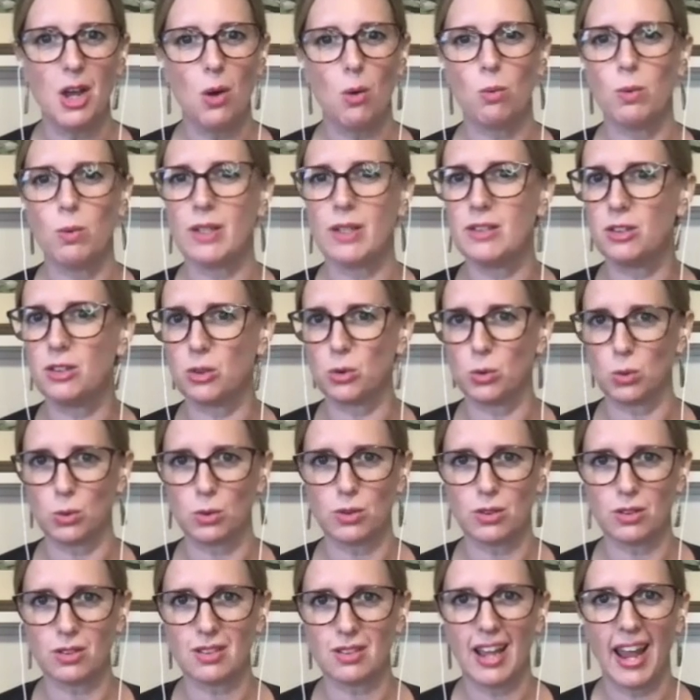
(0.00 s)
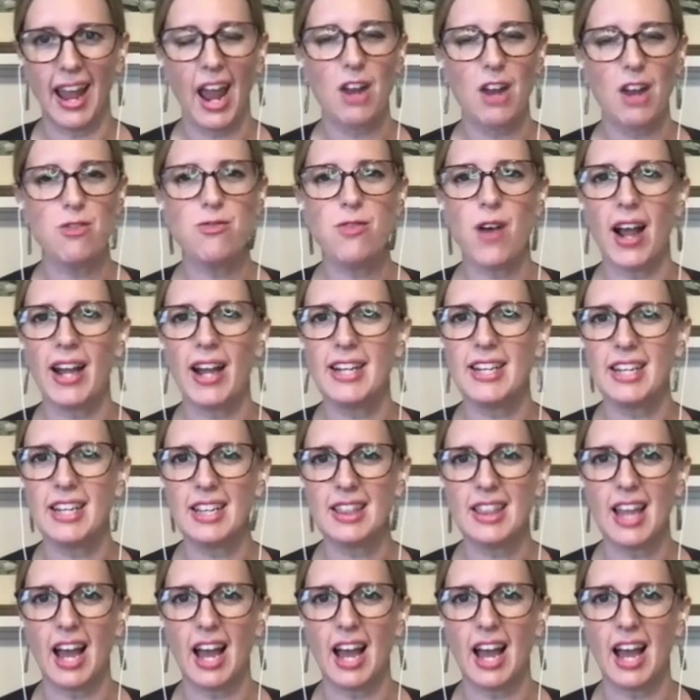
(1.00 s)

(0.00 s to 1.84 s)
with schools and finding